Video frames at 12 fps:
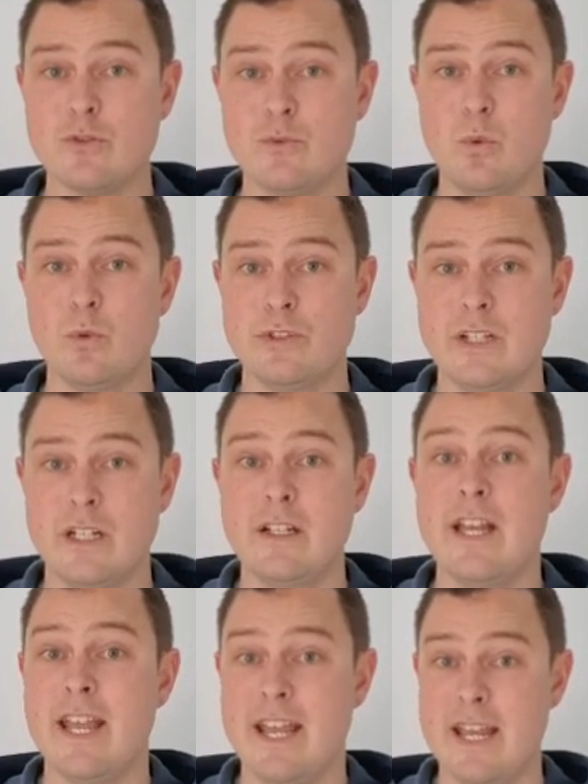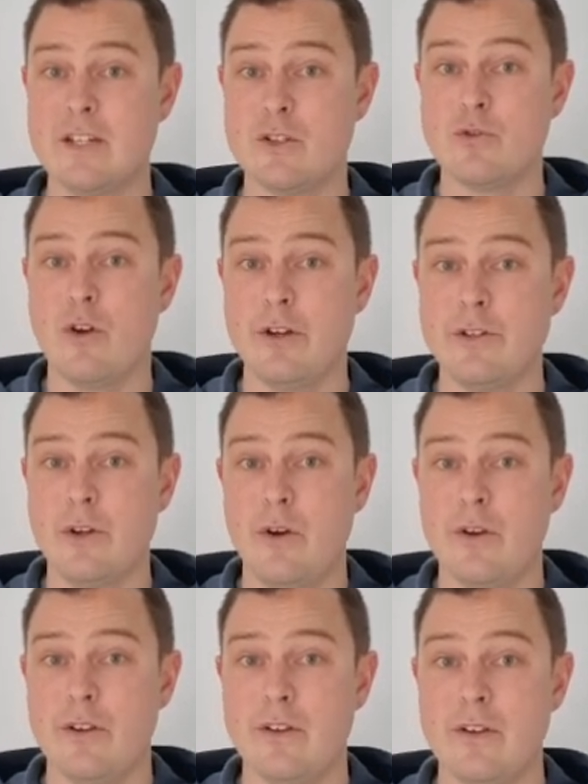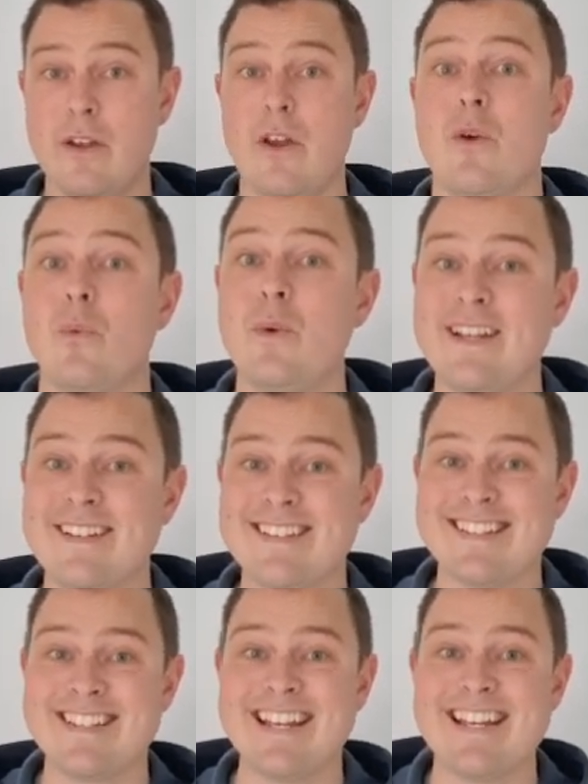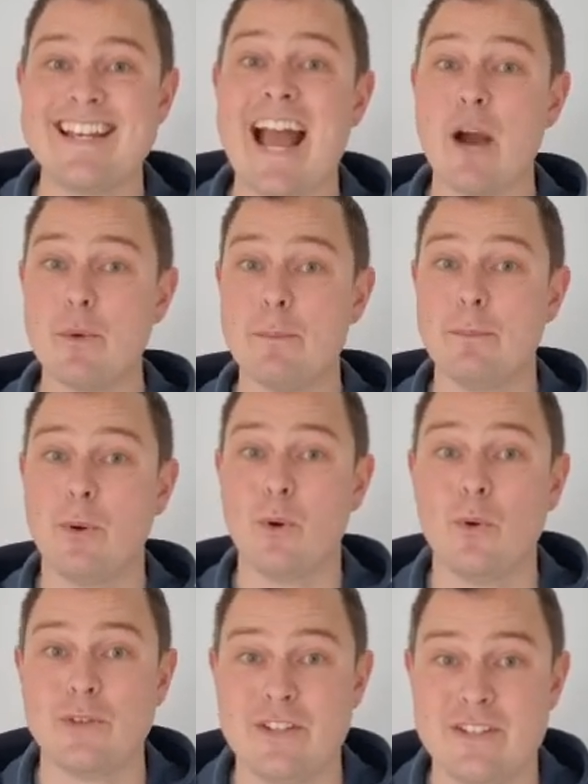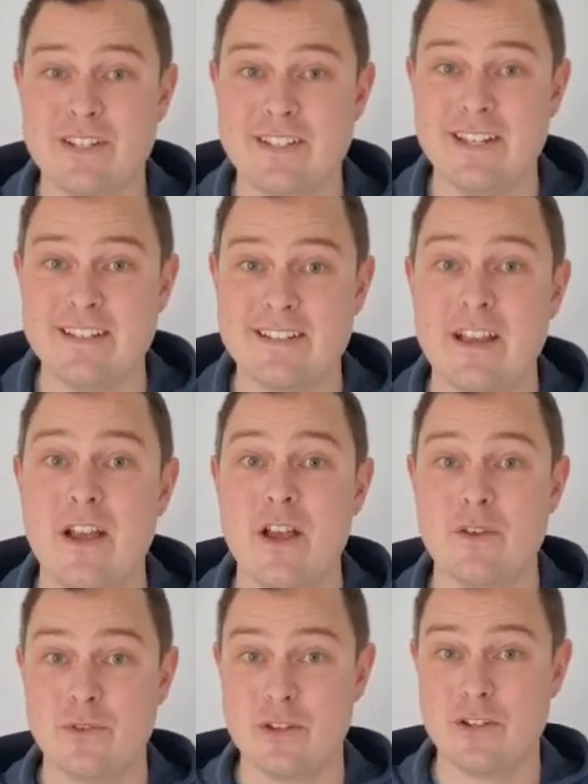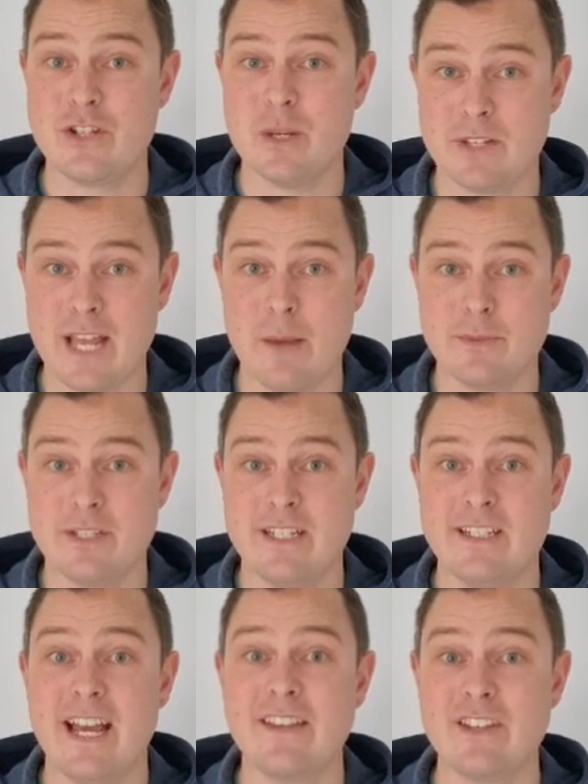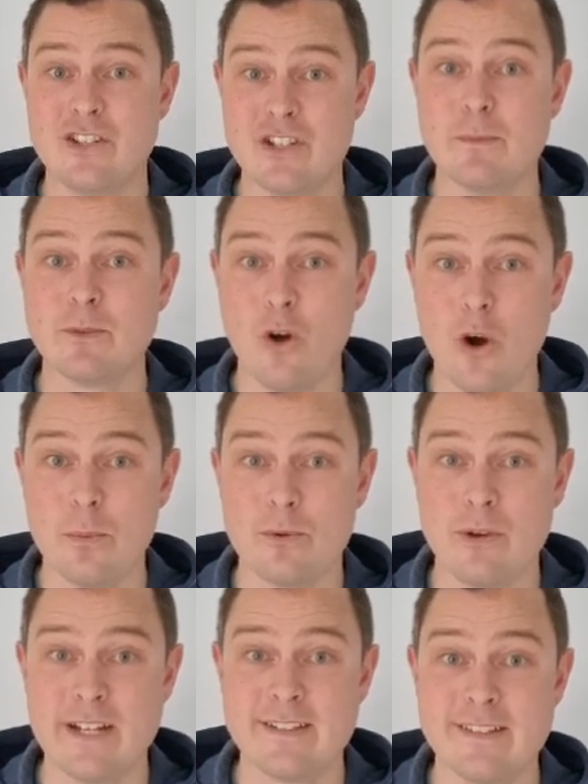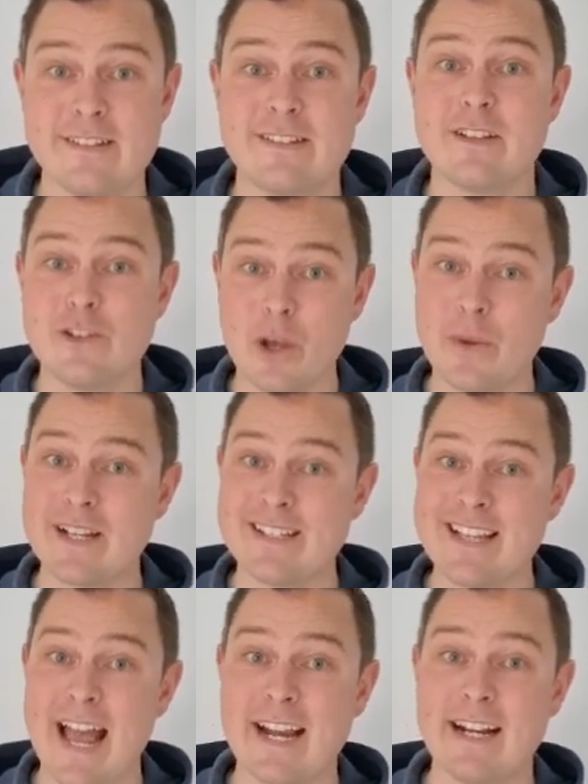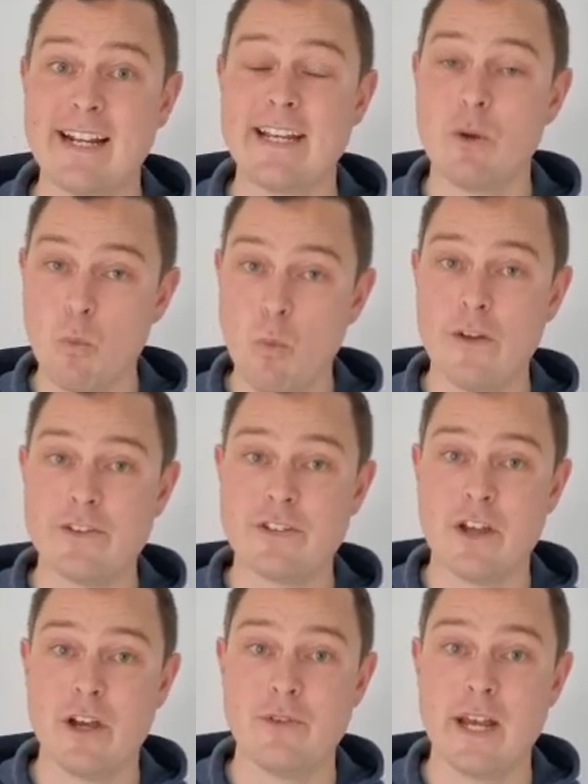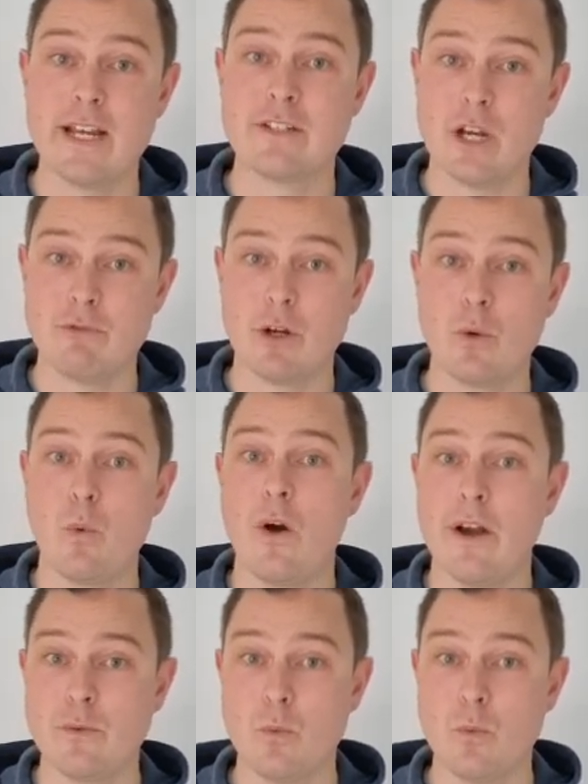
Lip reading: of water in a dry dock. We can see how important it is for the ship's captain and the ship's operators to know exactly what surveys are required